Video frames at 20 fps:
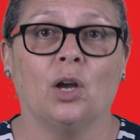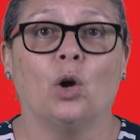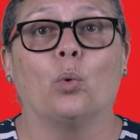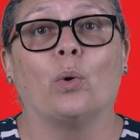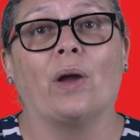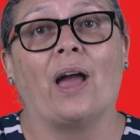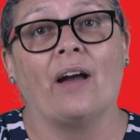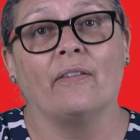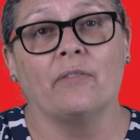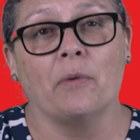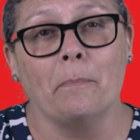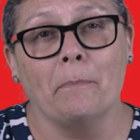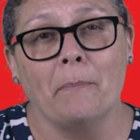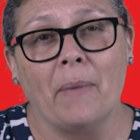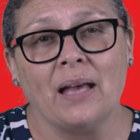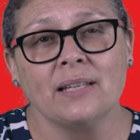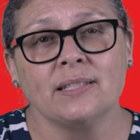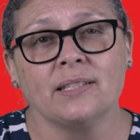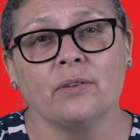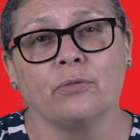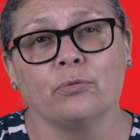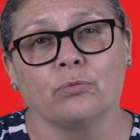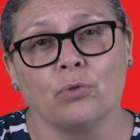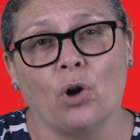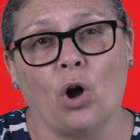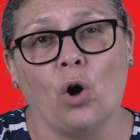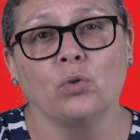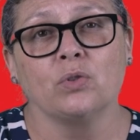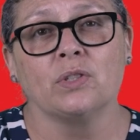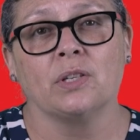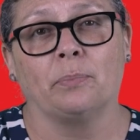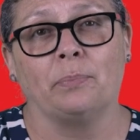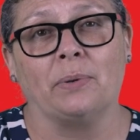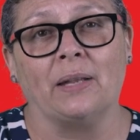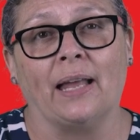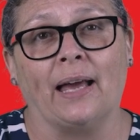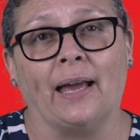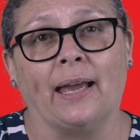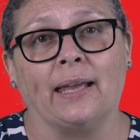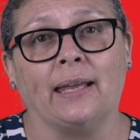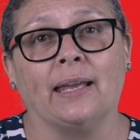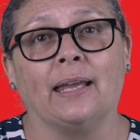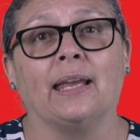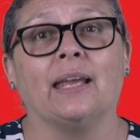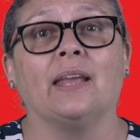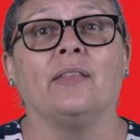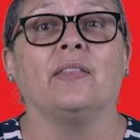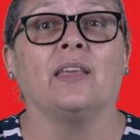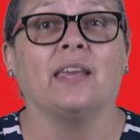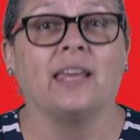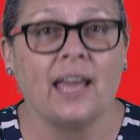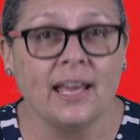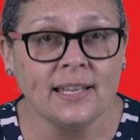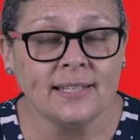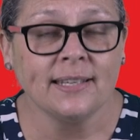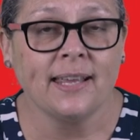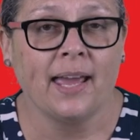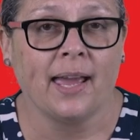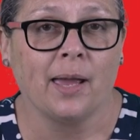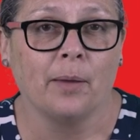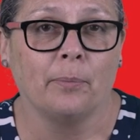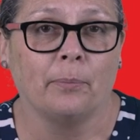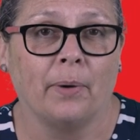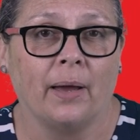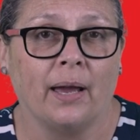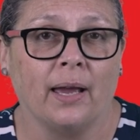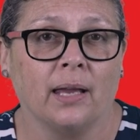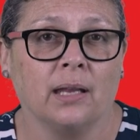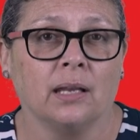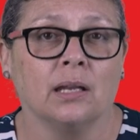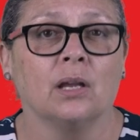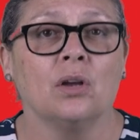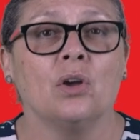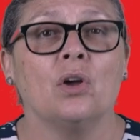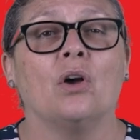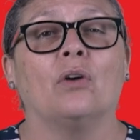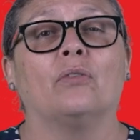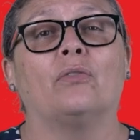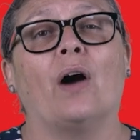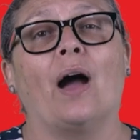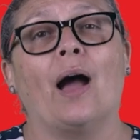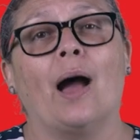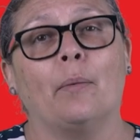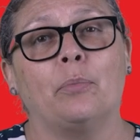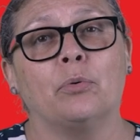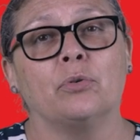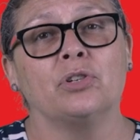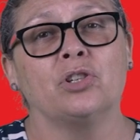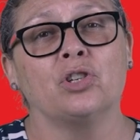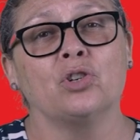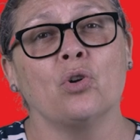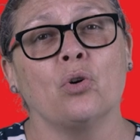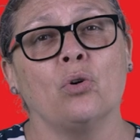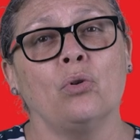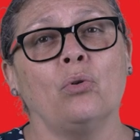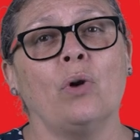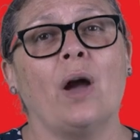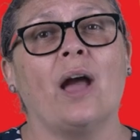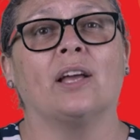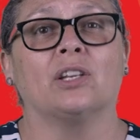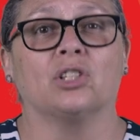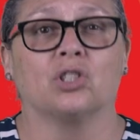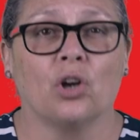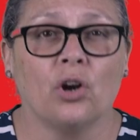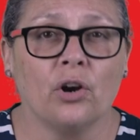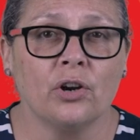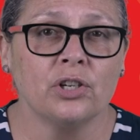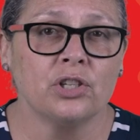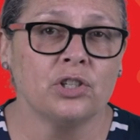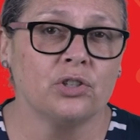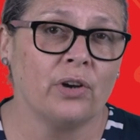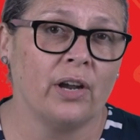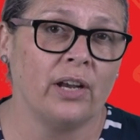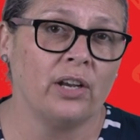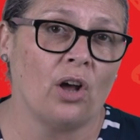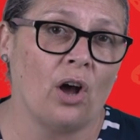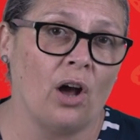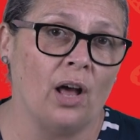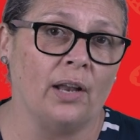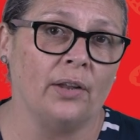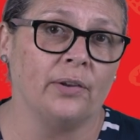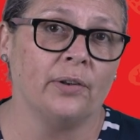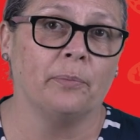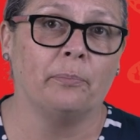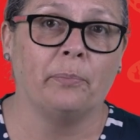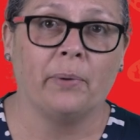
We have a massive role to play in the Yes campaign for Aboriginal and Torres Strait Islander